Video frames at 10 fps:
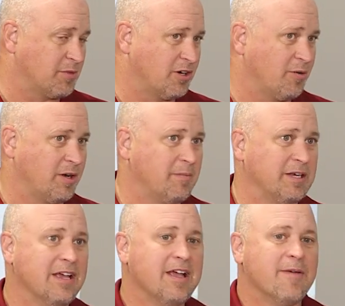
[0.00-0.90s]
you know. And I
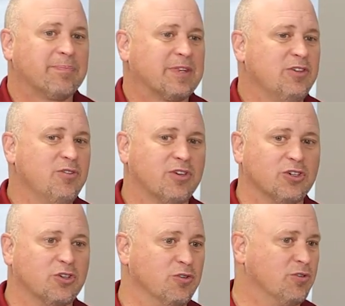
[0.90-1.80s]
mean, you
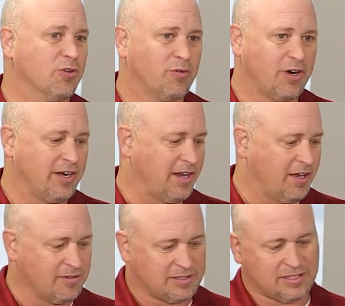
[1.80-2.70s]
can Google right
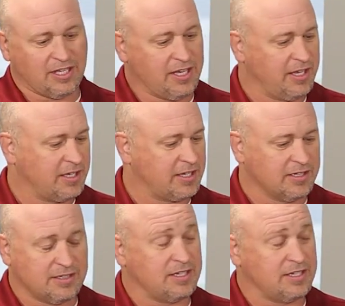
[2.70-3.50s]
now zinc and